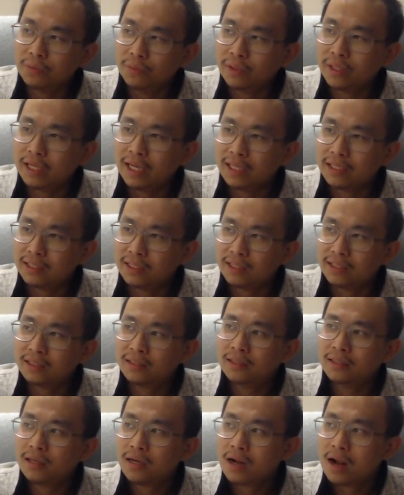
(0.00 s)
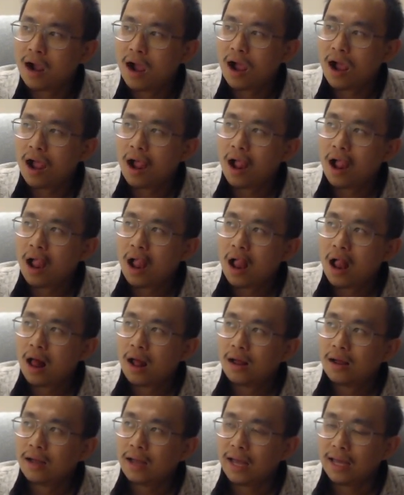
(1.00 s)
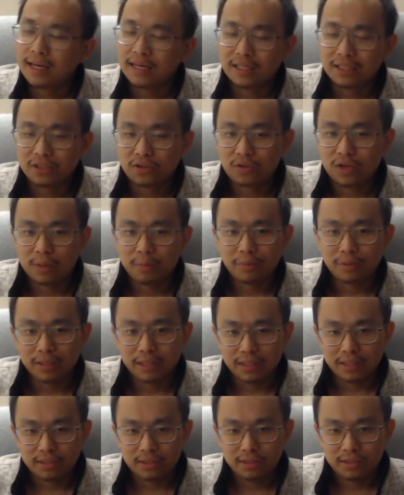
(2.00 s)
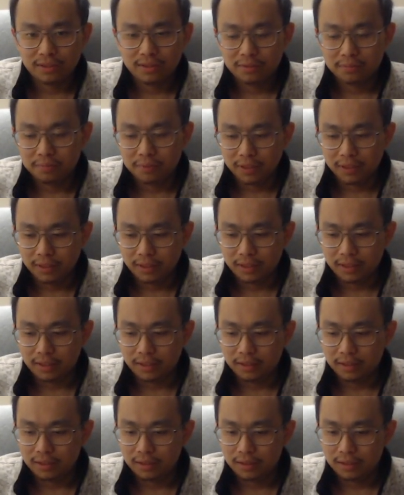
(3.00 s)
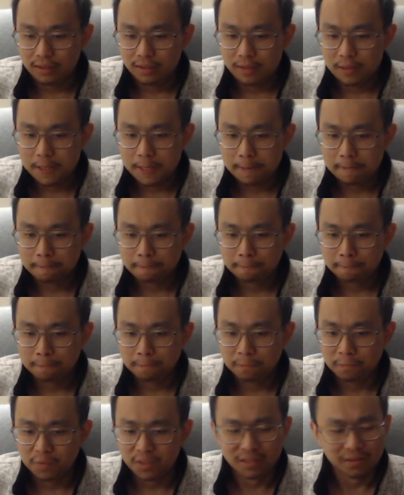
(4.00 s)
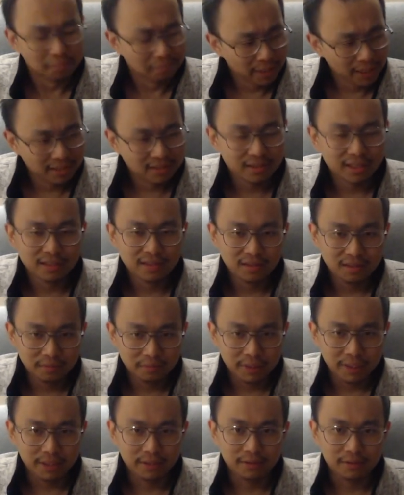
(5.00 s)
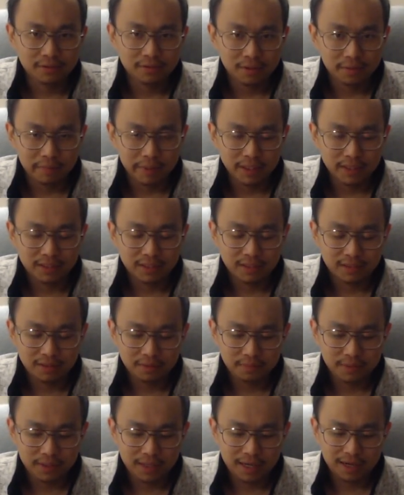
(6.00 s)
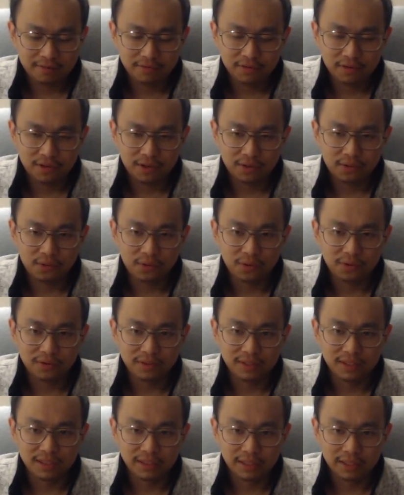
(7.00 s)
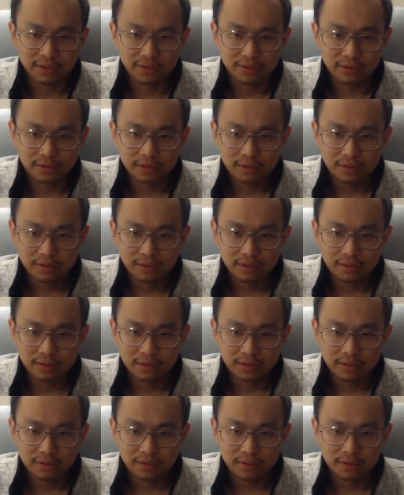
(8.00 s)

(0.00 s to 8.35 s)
with the idea and extrapolations, but it makes sense to me. I haven't thought through all the details.